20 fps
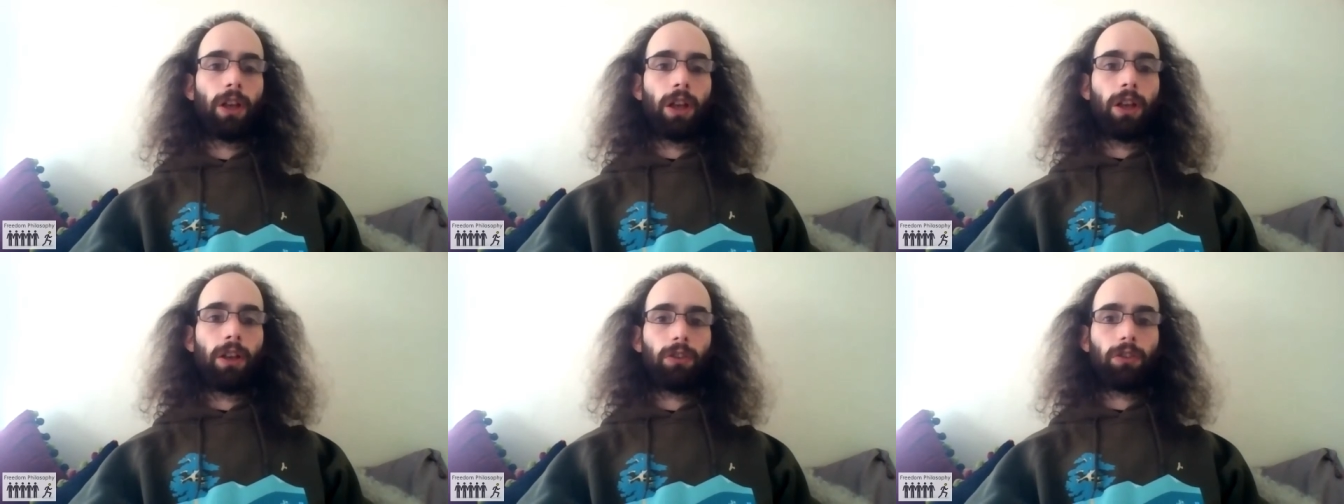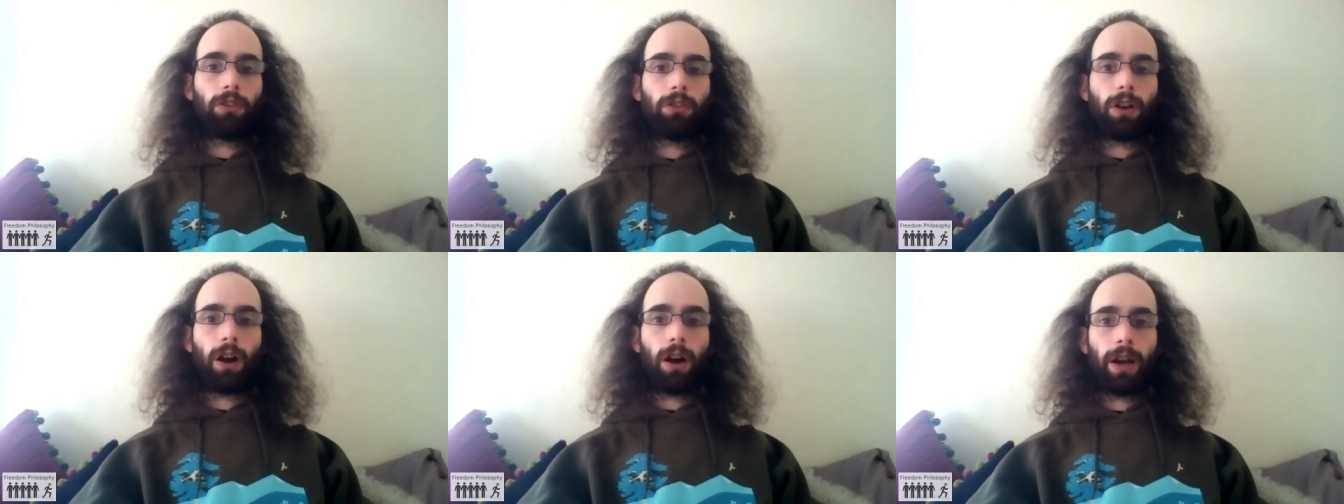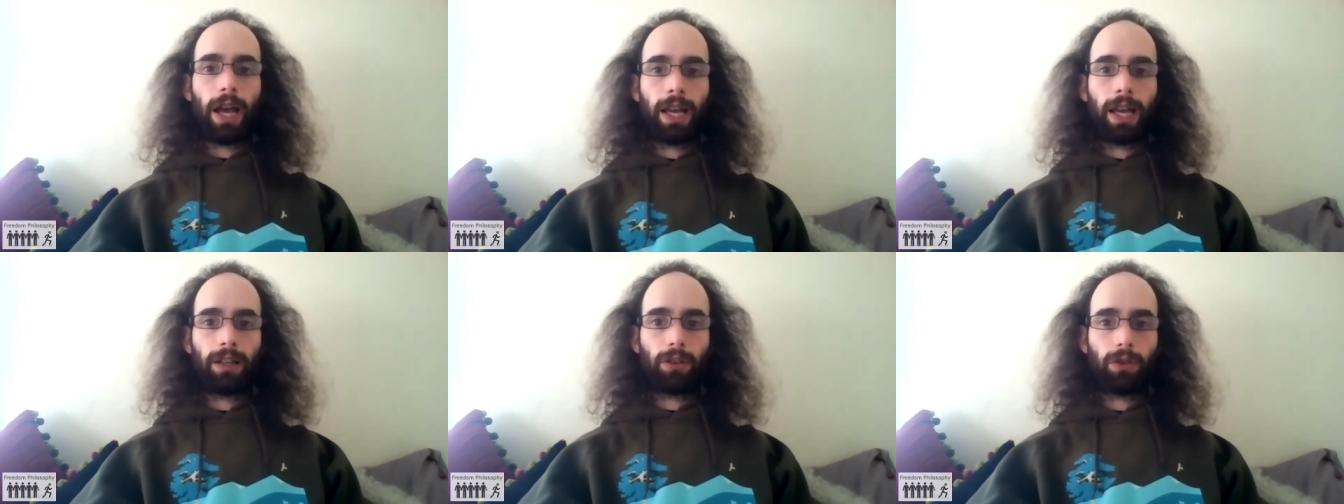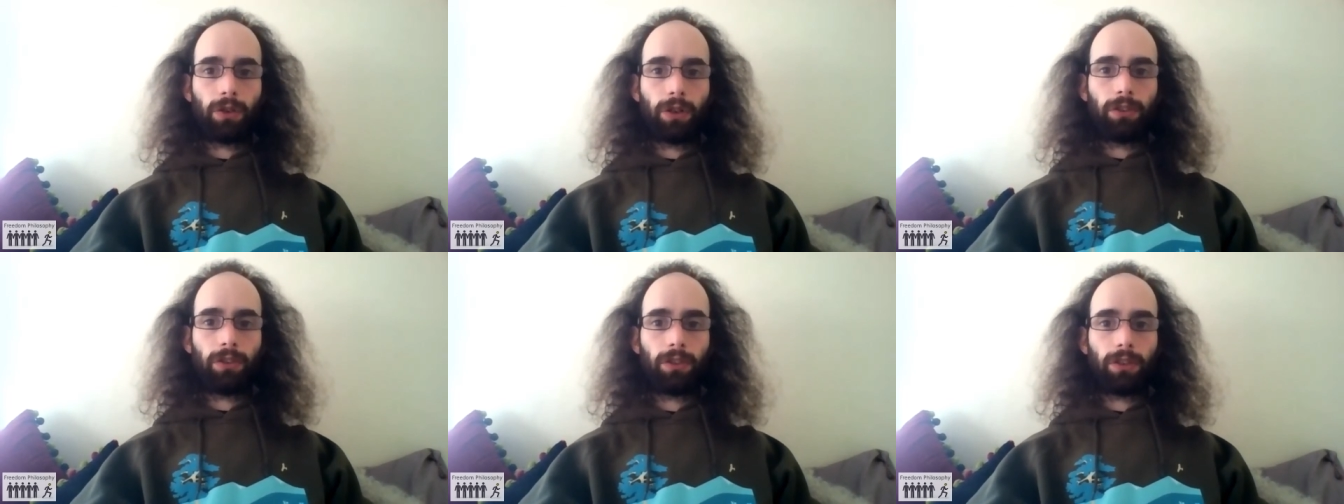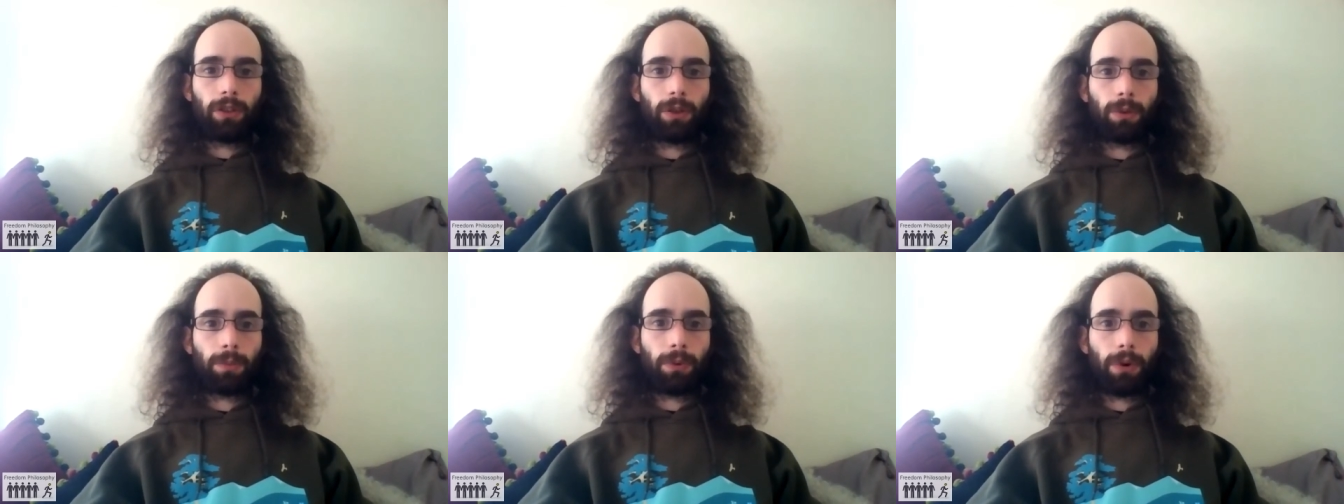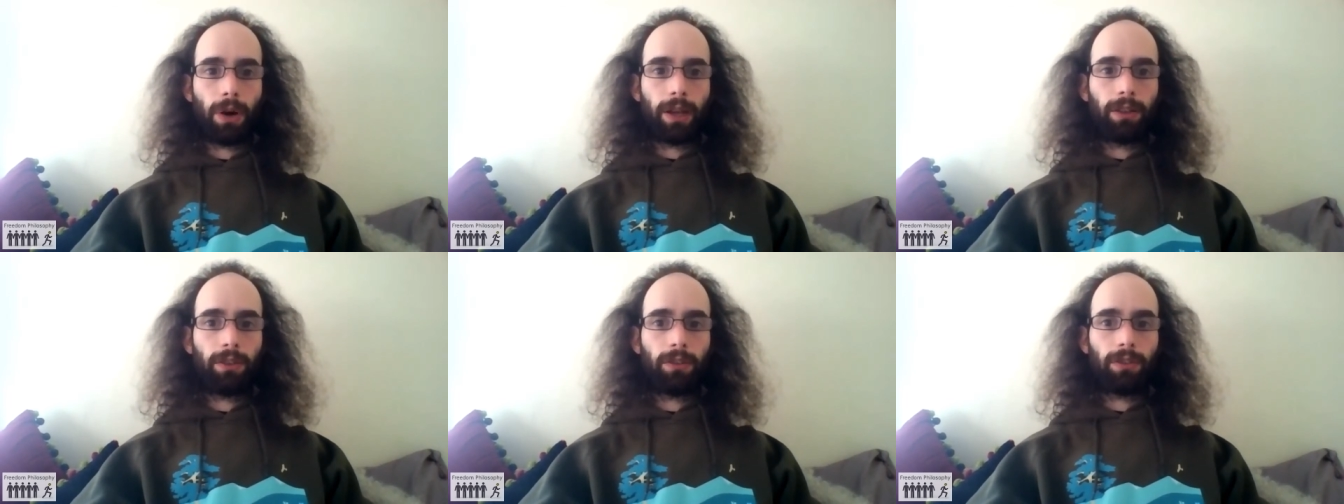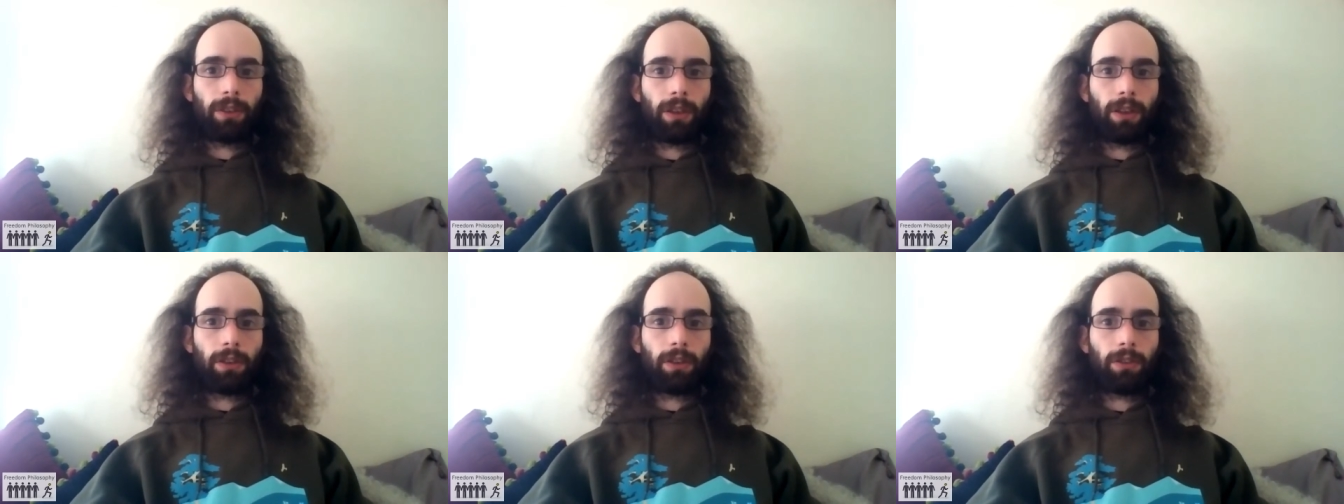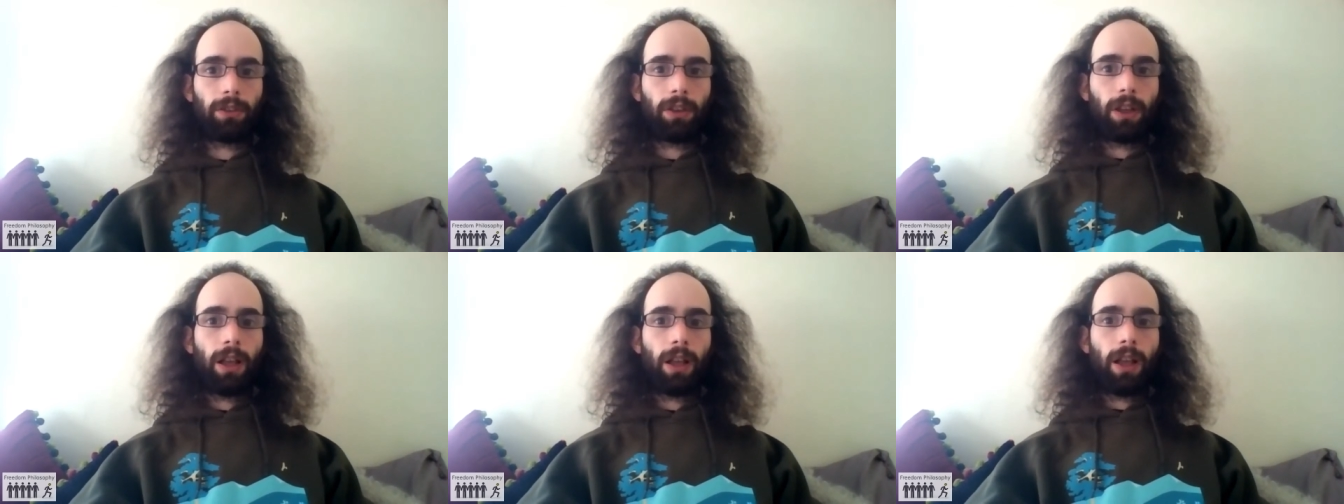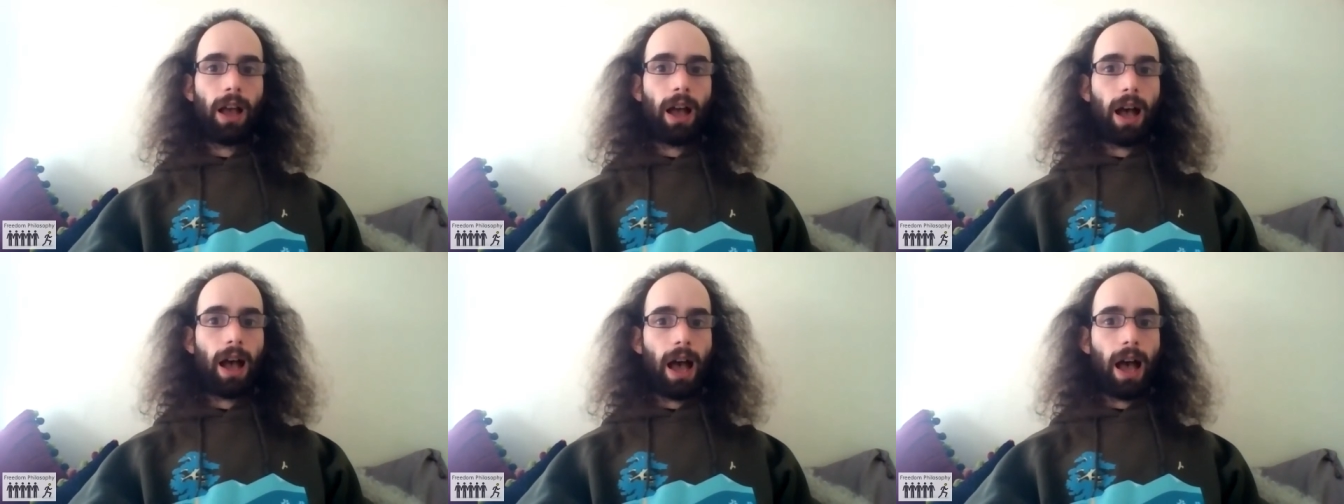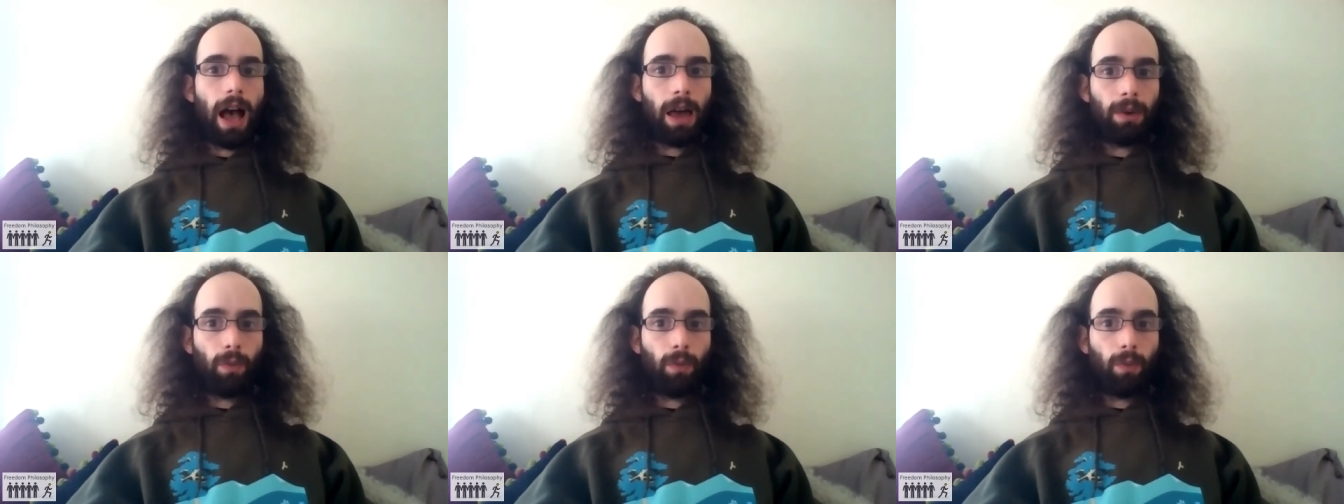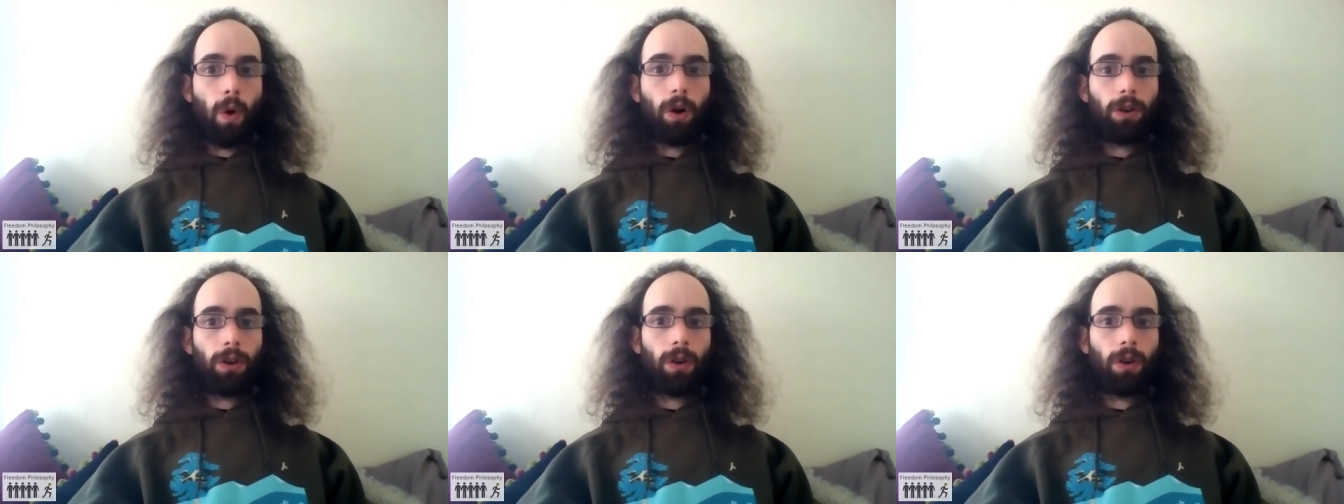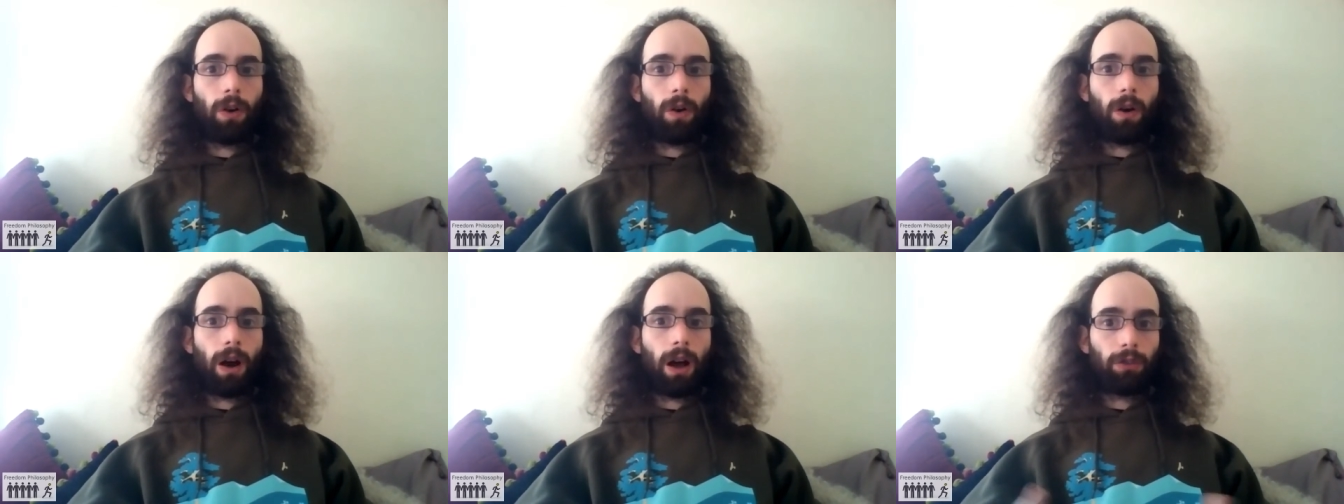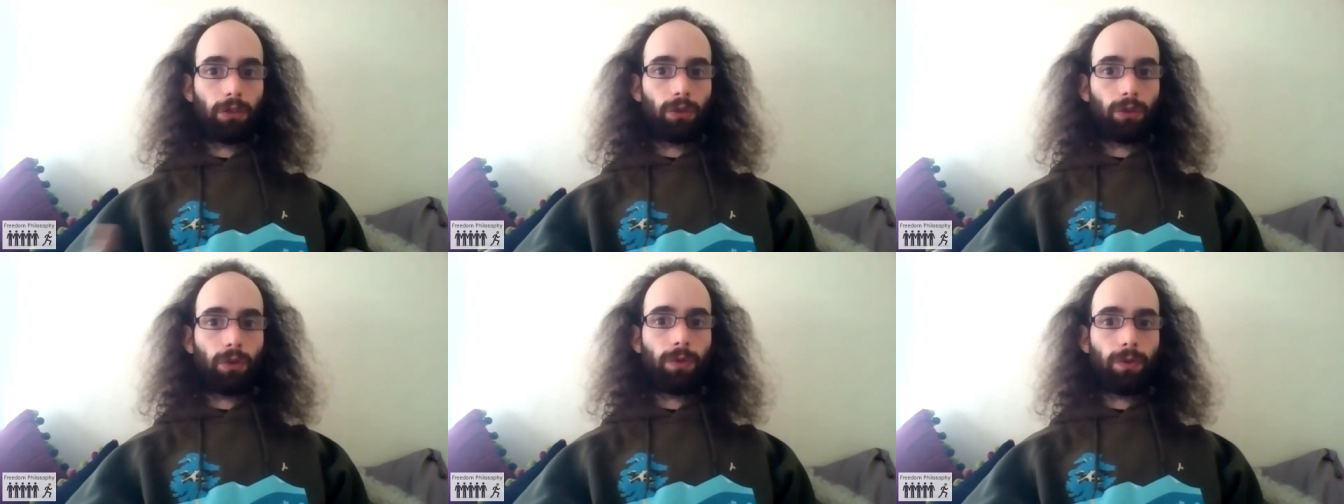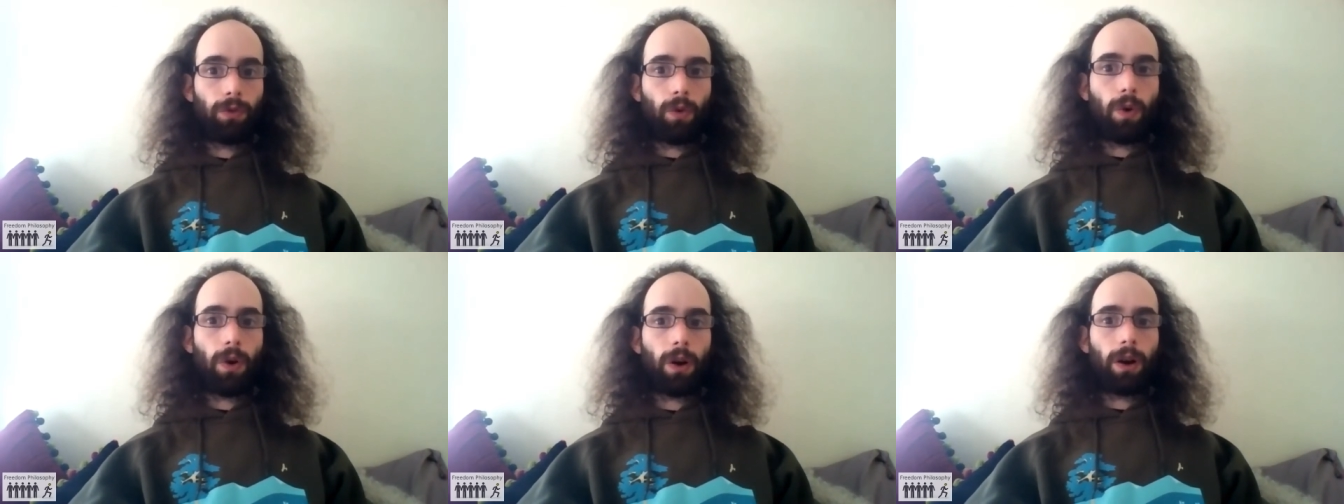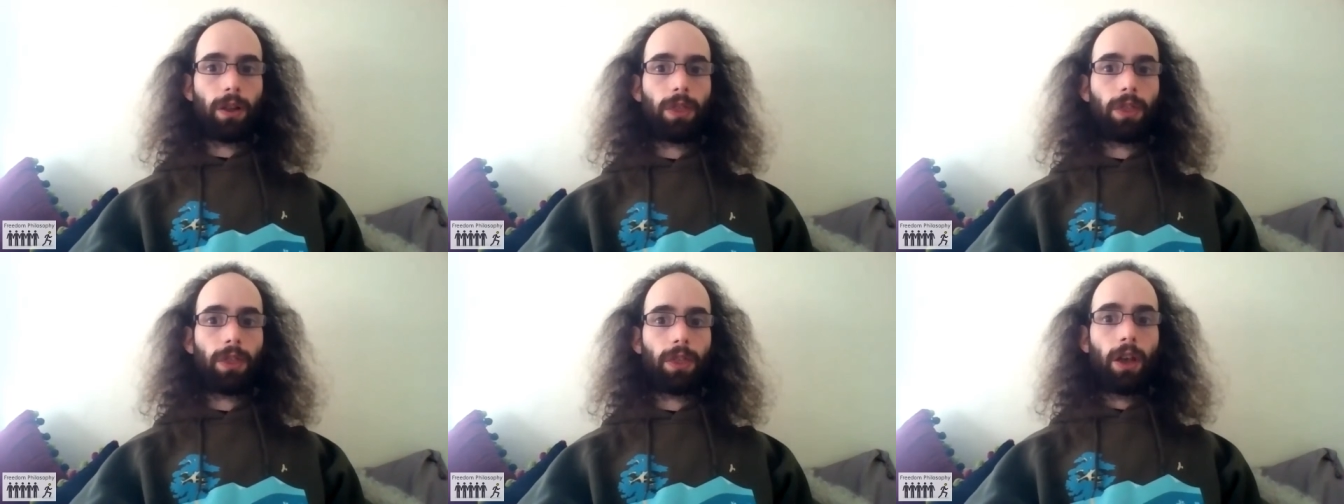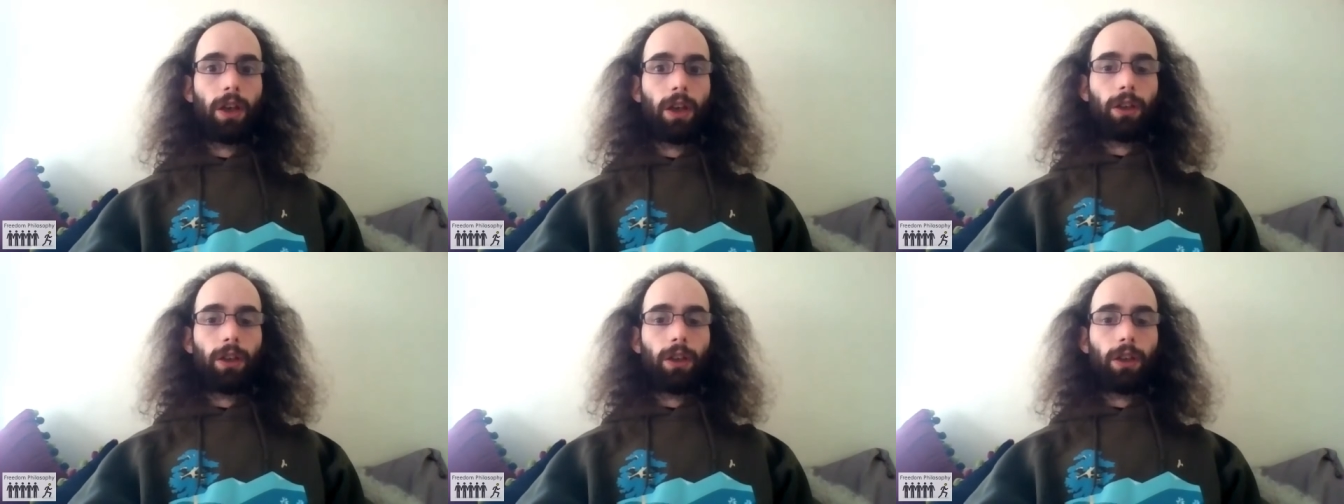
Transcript: start increasing their prices and whatnot and so forth.